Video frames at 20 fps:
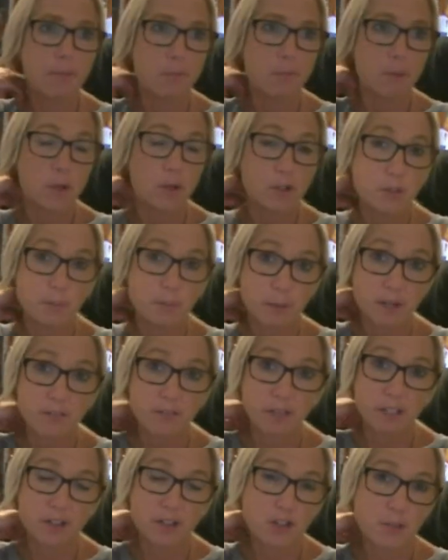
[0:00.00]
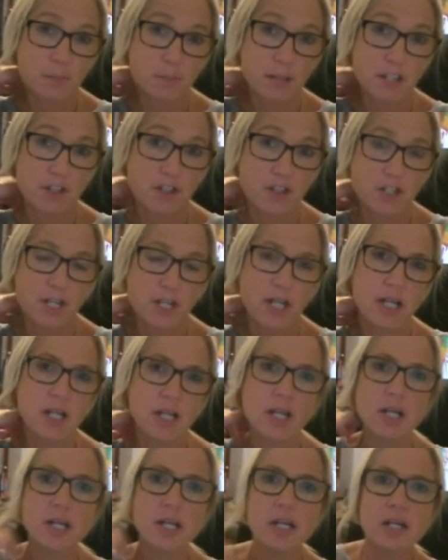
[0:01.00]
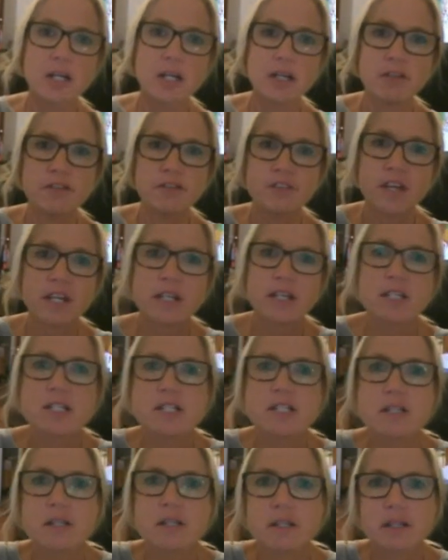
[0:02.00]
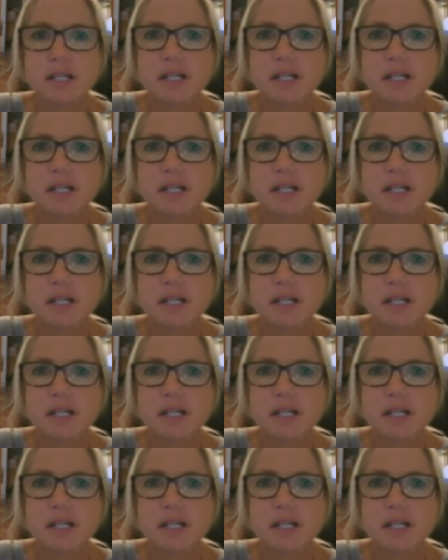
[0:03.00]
most prevalent dementia, affects